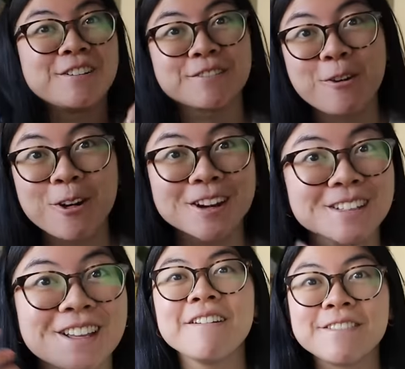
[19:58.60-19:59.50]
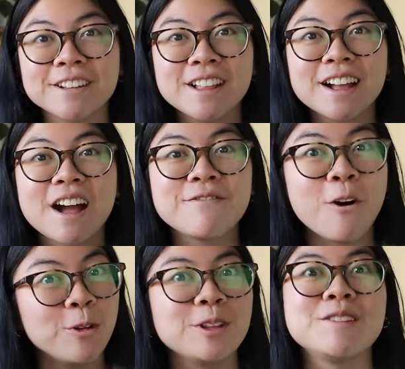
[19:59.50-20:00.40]
of course. I feel like I've
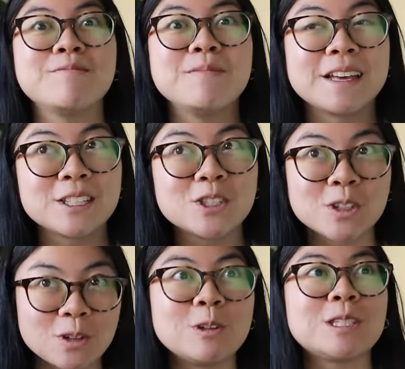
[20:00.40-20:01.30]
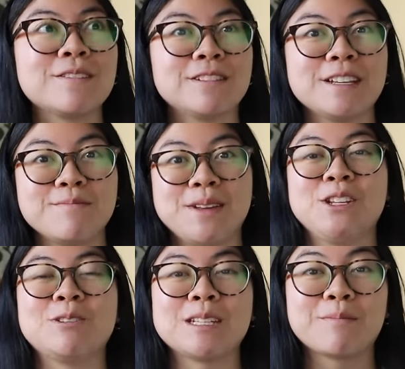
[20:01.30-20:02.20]
only exclusively been
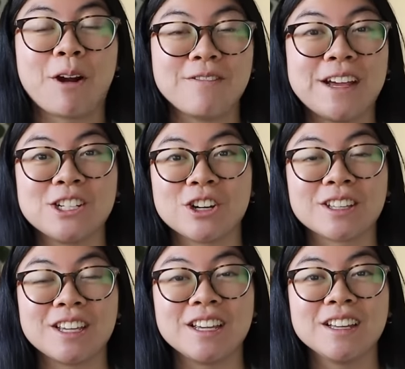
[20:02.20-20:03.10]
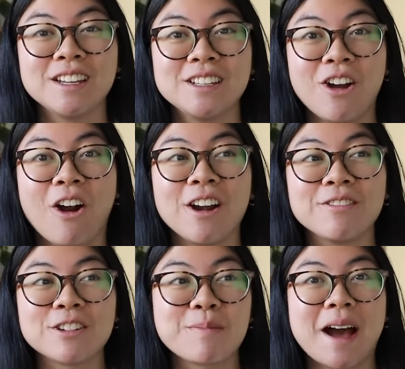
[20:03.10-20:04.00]
using Parfait Chunky Yarn
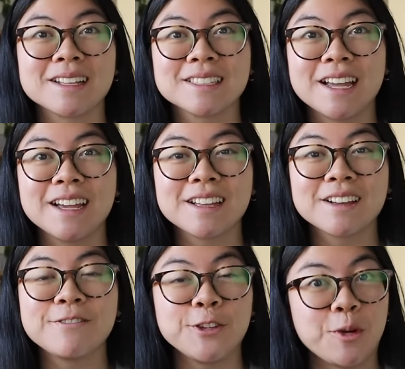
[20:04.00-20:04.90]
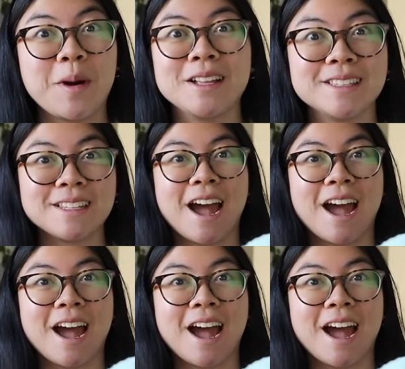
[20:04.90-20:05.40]
for the past like few months